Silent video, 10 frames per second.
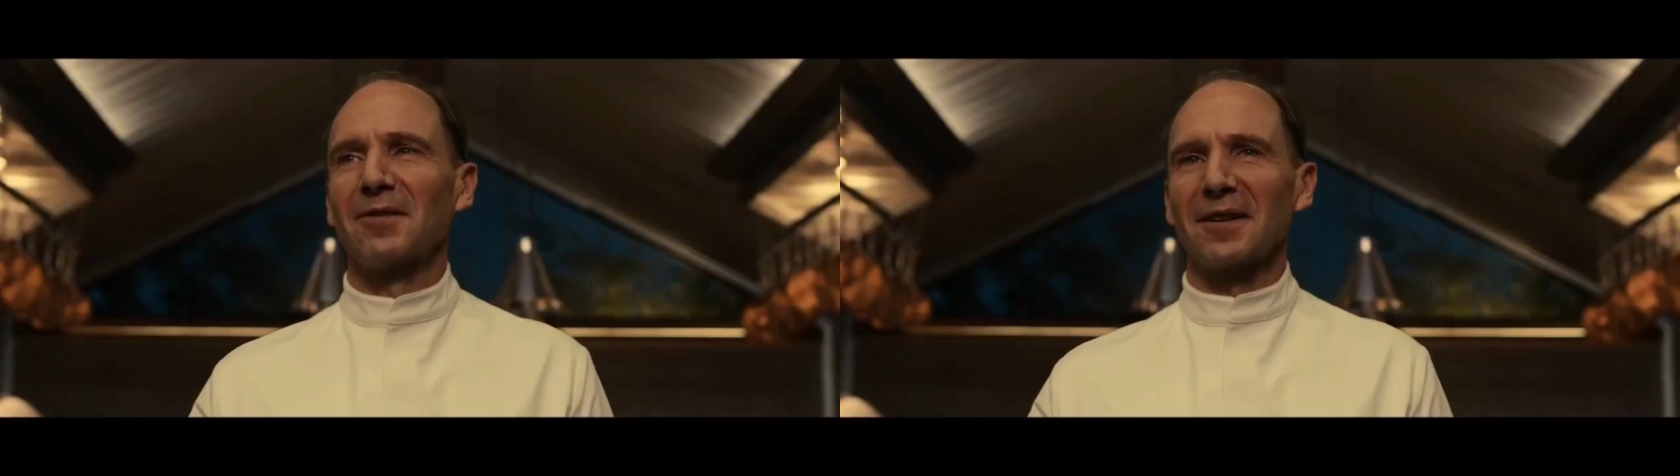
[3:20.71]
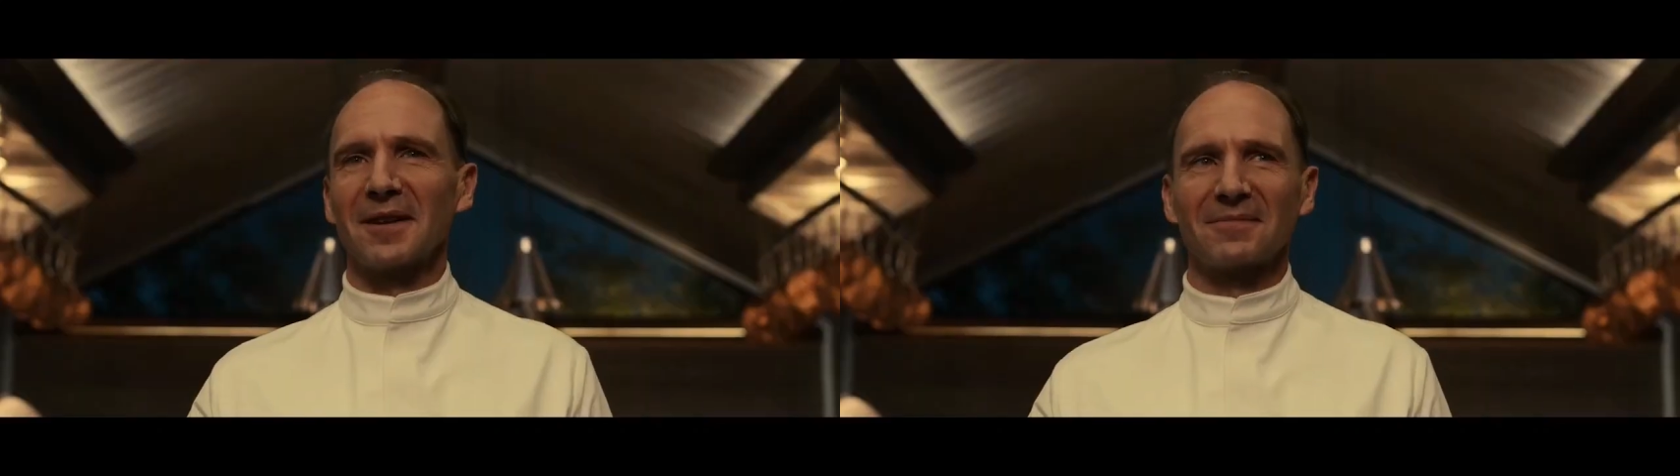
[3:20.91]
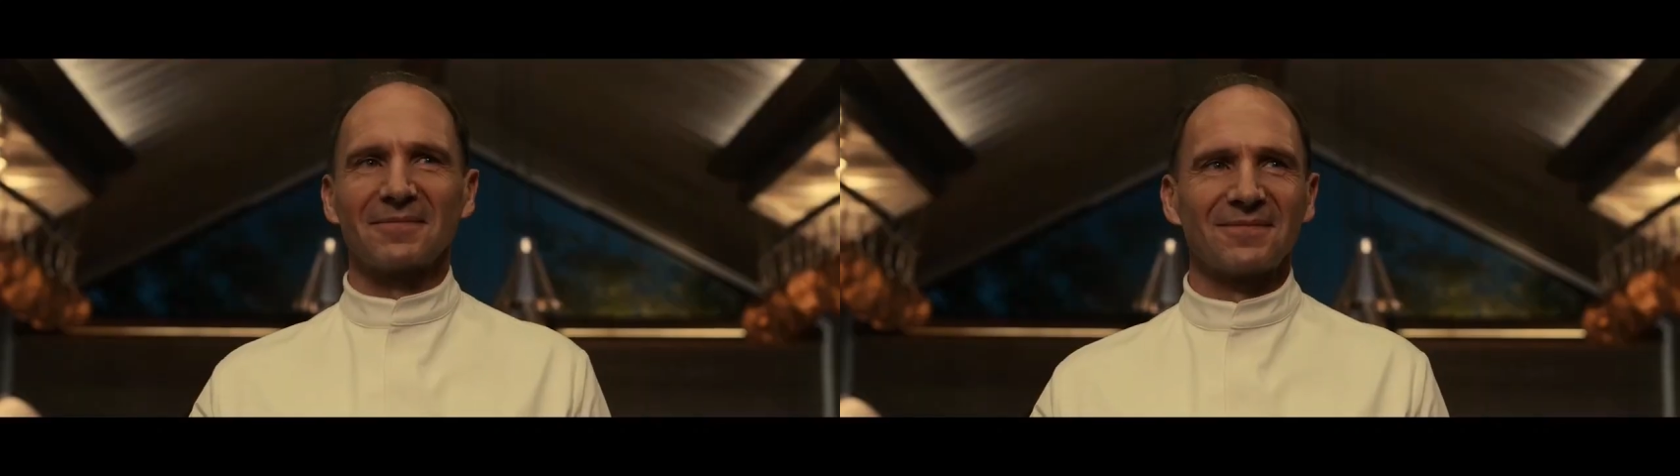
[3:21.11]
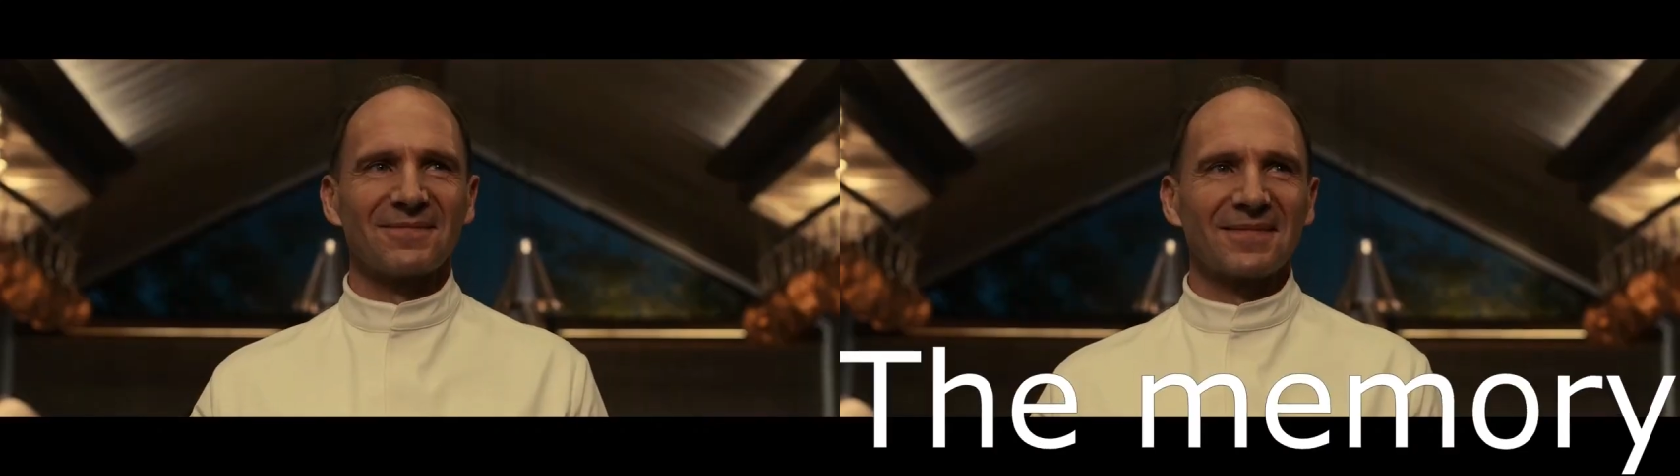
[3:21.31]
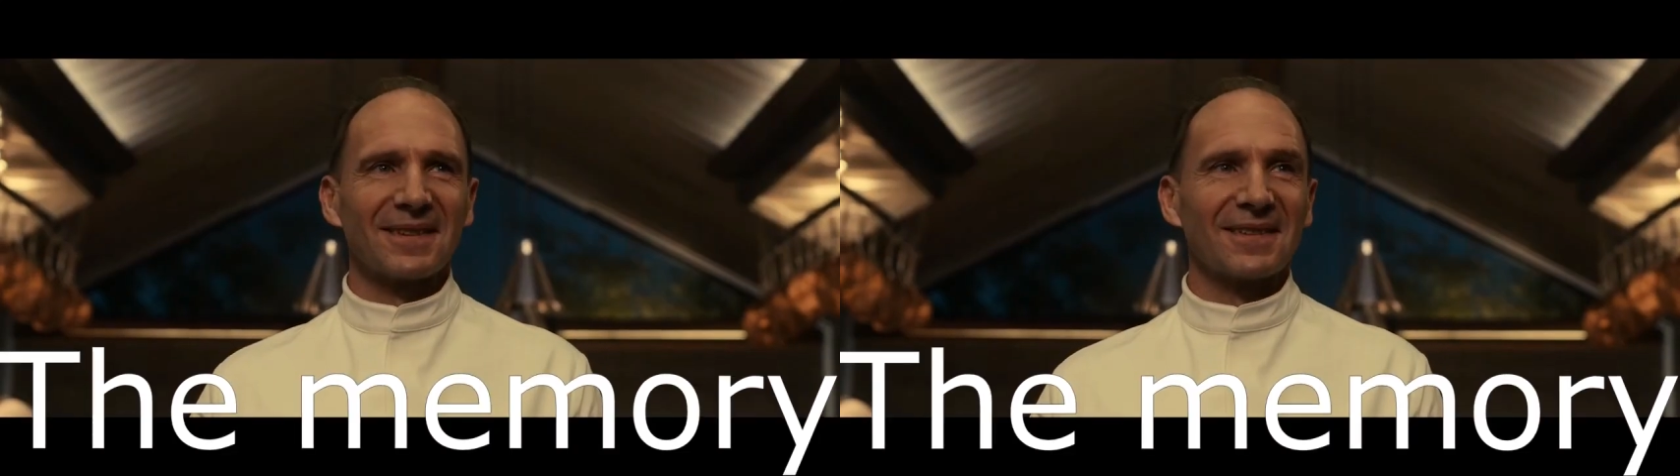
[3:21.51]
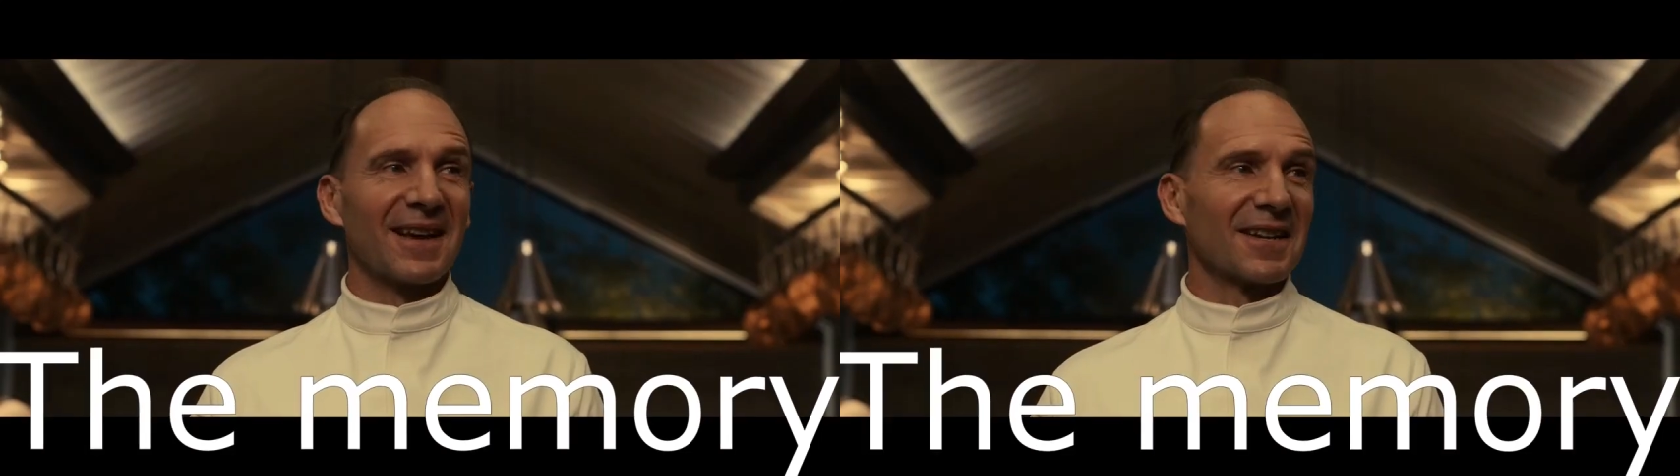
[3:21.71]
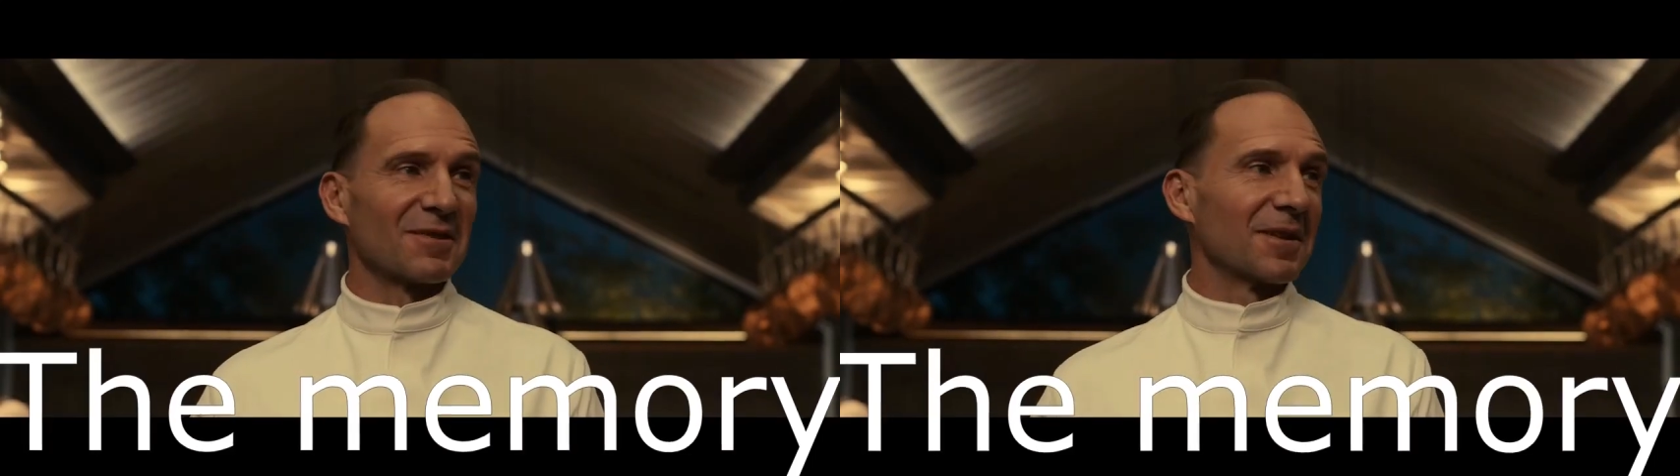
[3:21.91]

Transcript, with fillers: which he calls the memory.